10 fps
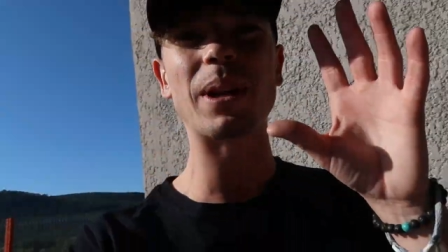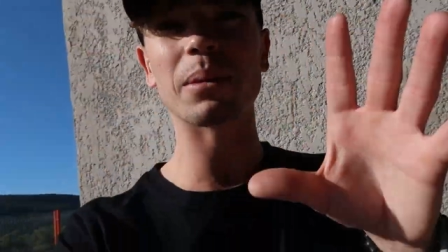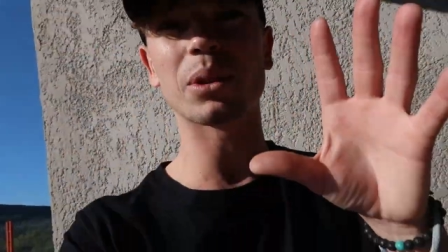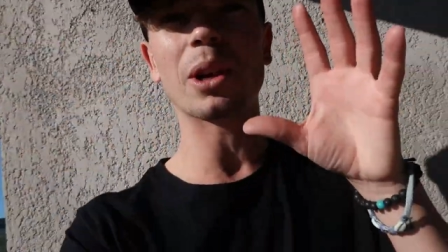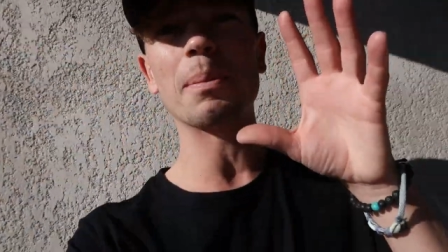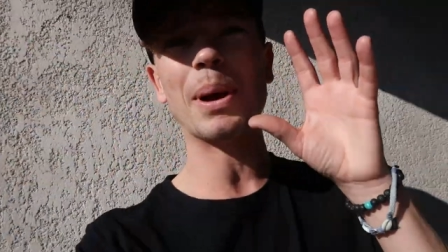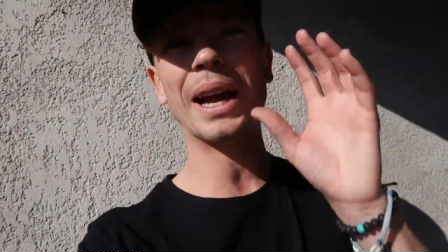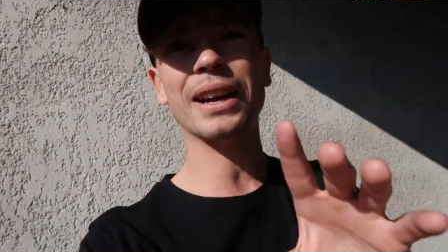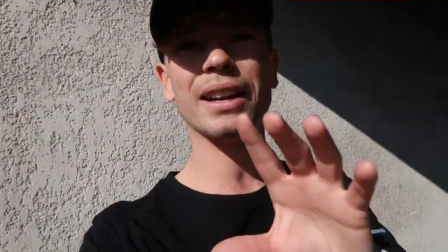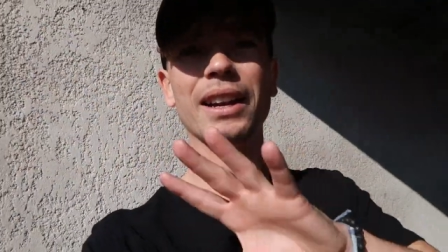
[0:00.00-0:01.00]
be able to
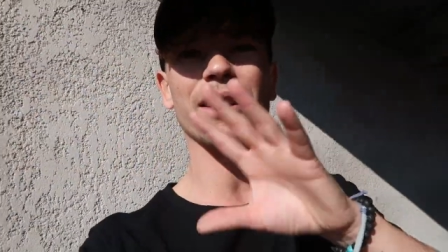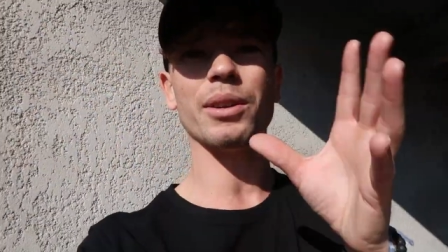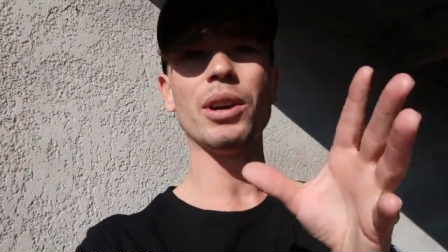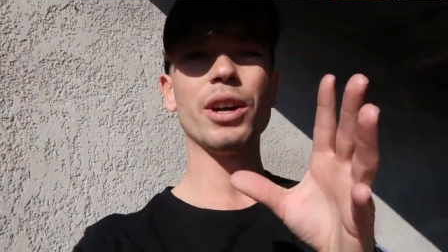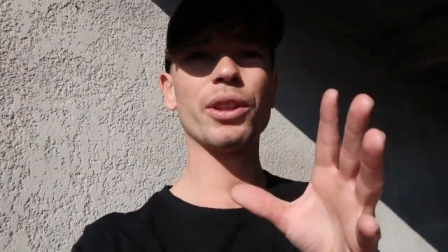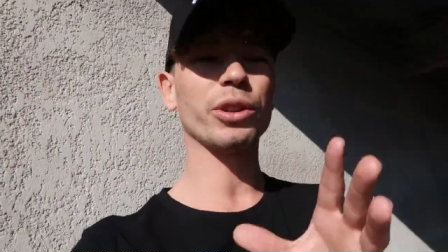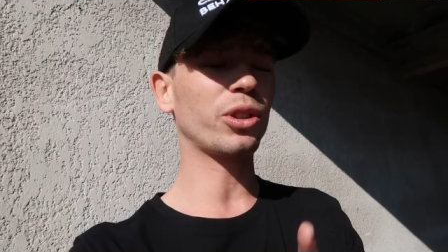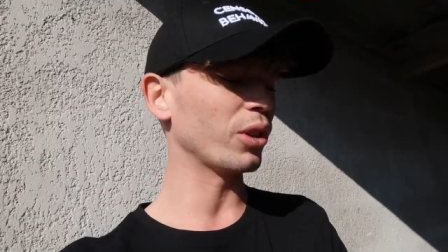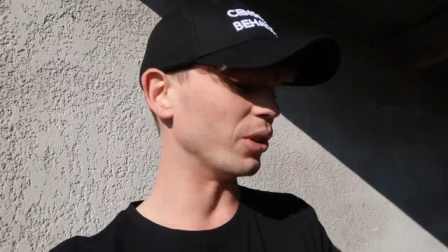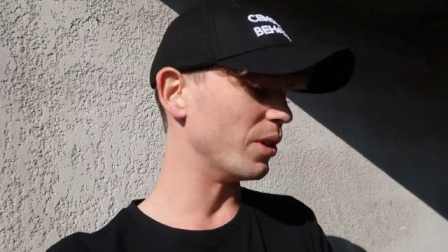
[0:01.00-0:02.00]
compare now the
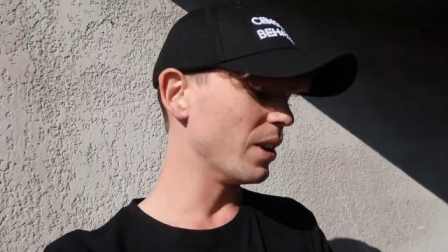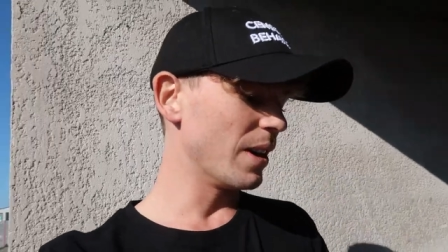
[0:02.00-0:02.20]
two.